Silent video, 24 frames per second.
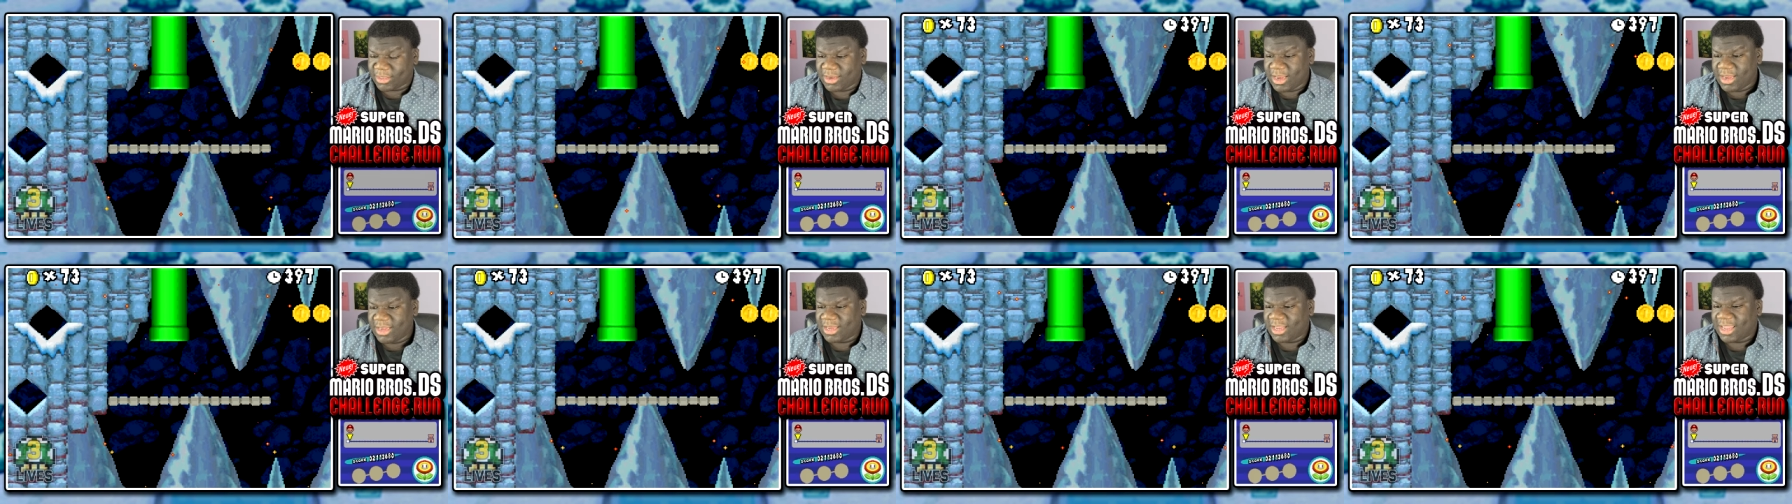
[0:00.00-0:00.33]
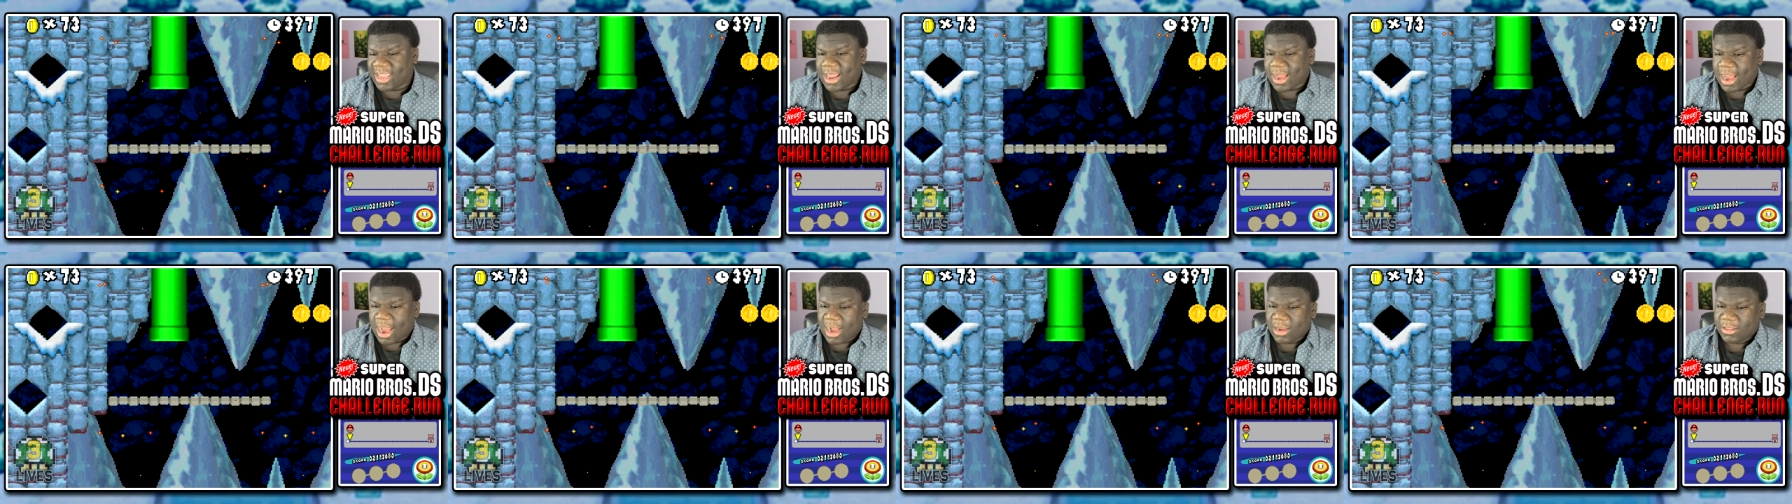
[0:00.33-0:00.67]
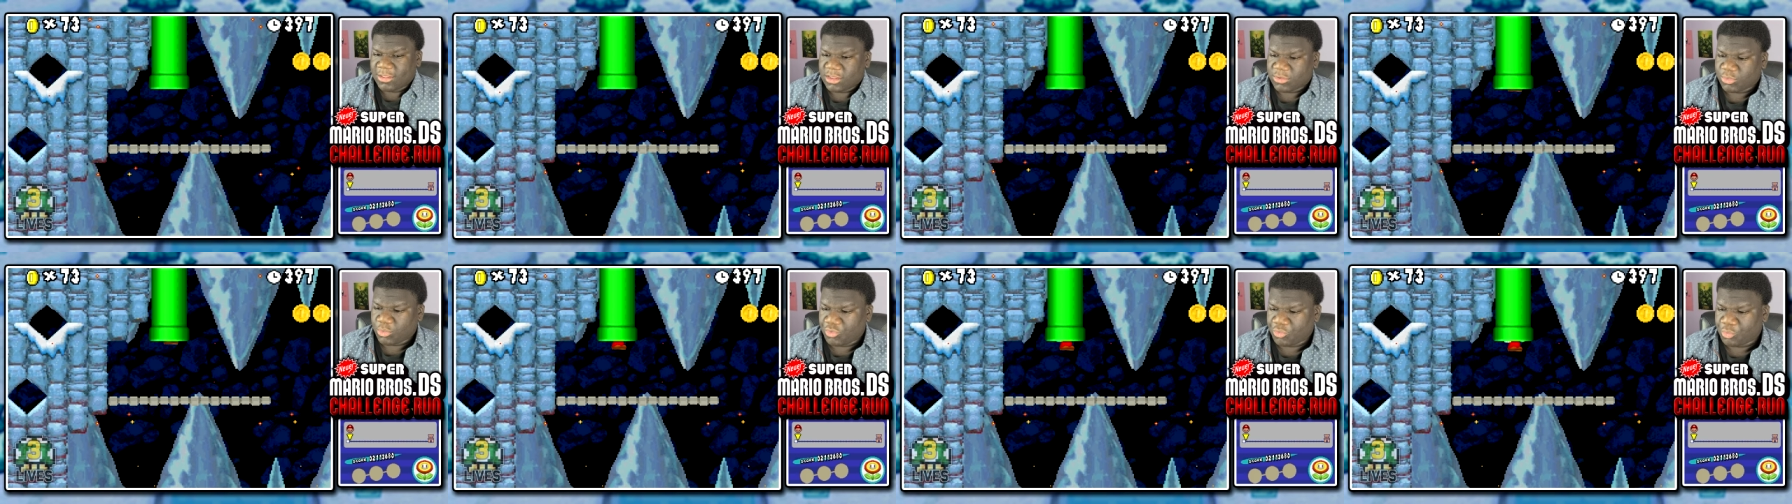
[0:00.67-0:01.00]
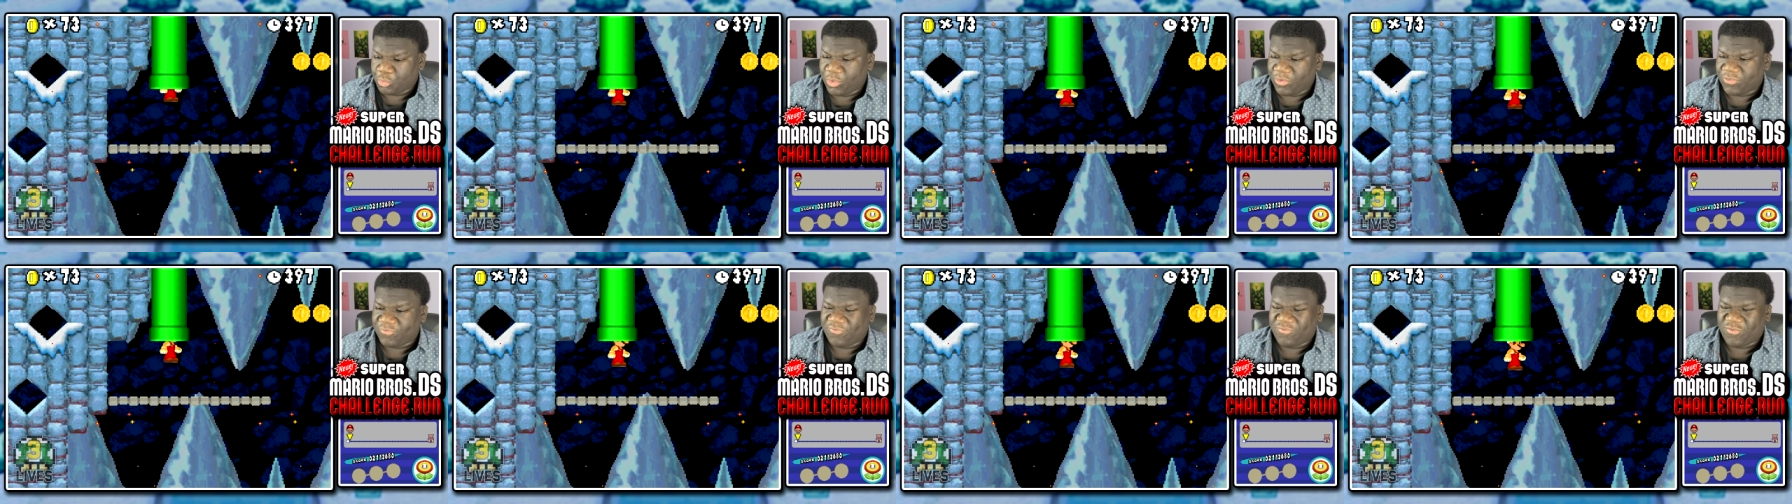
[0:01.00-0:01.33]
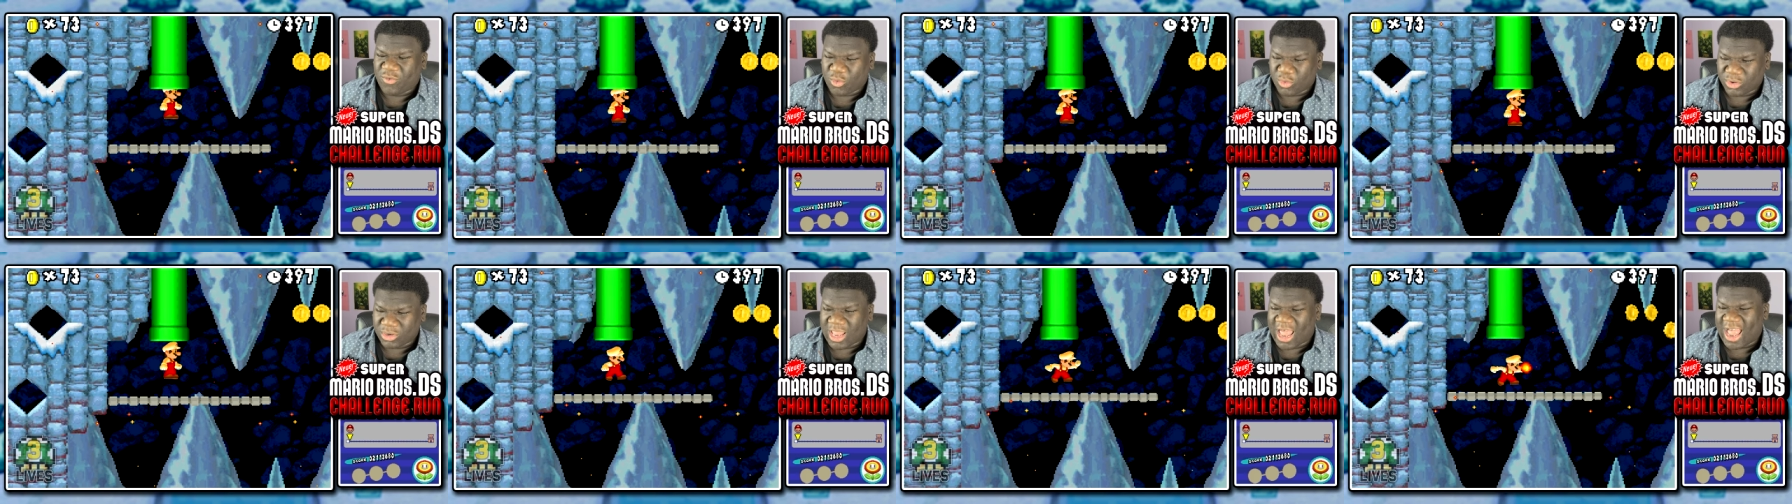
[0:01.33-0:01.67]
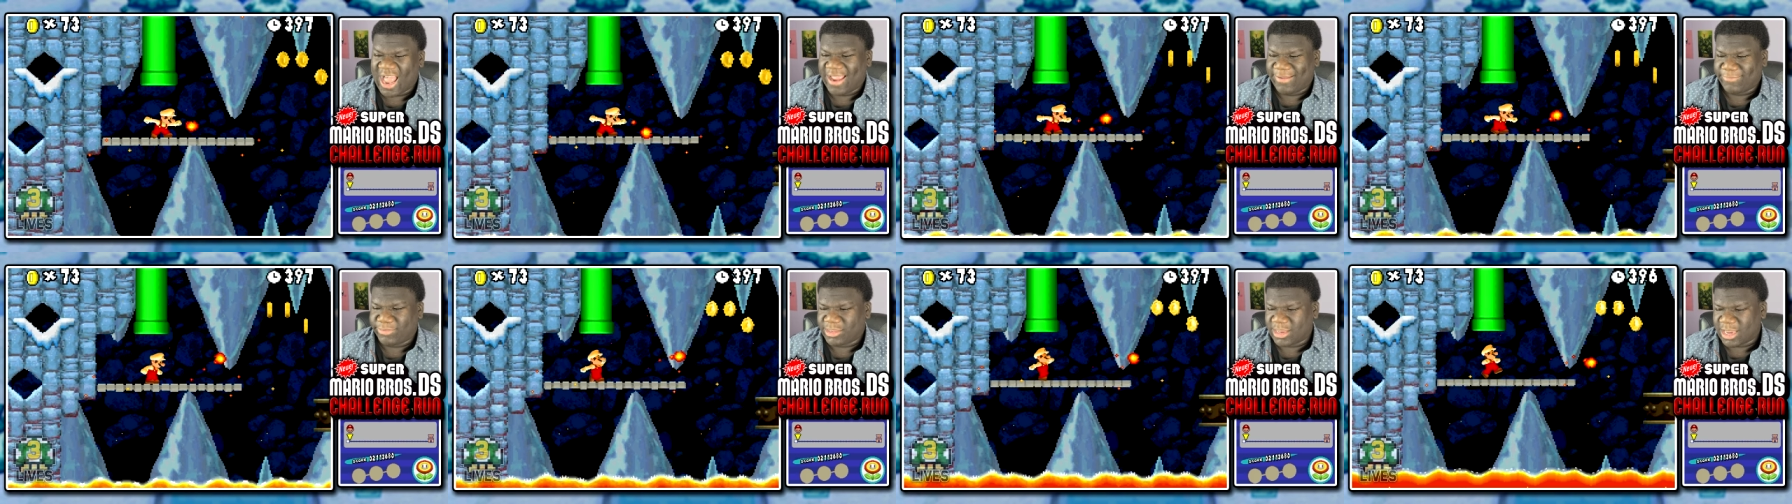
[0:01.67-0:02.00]
need to get out of this world with four
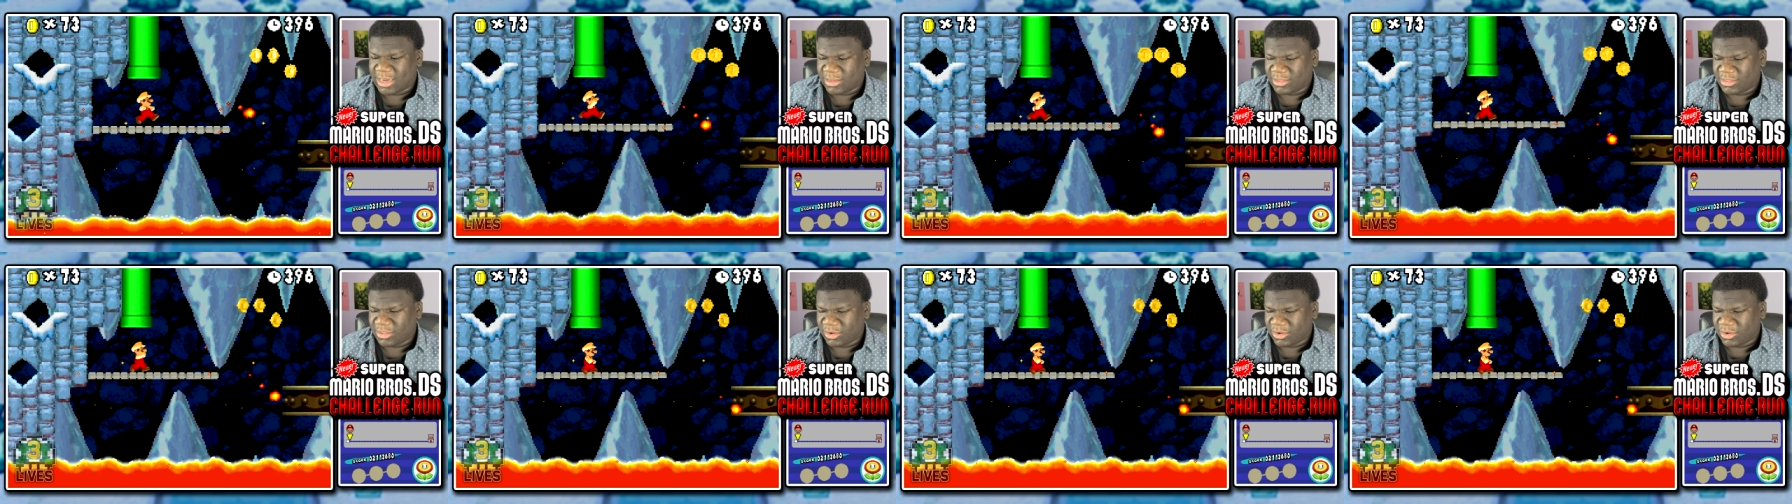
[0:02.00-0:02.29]
lives. That's the